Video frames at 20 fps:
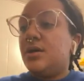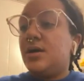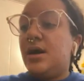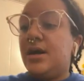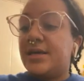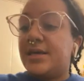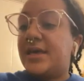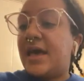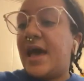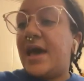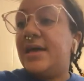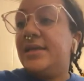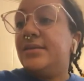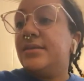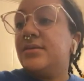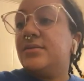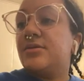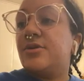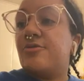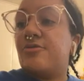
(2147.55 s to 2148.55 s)

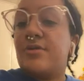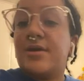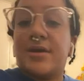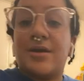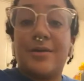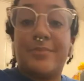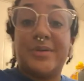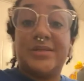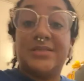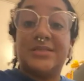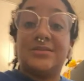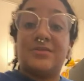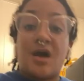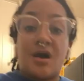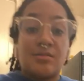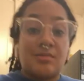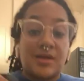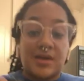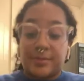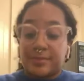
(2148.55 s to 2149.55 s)
Again, growing up, I did
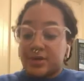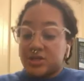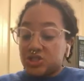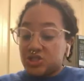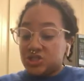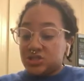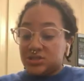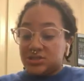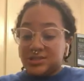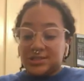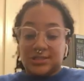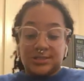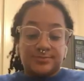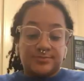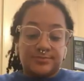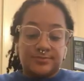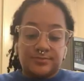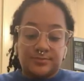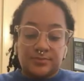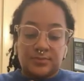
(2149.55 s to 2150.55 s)
not like mushies.
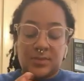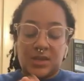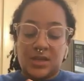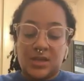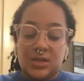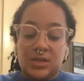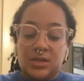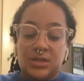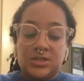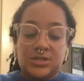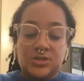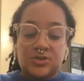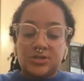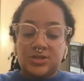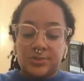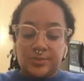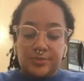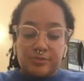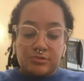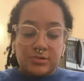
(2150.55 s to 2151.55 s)
So
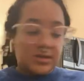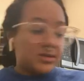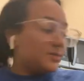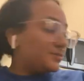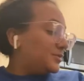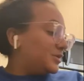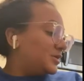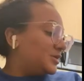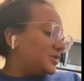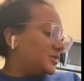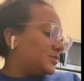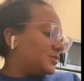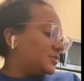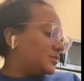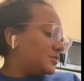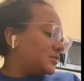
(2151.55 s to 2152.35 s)
it's important to me.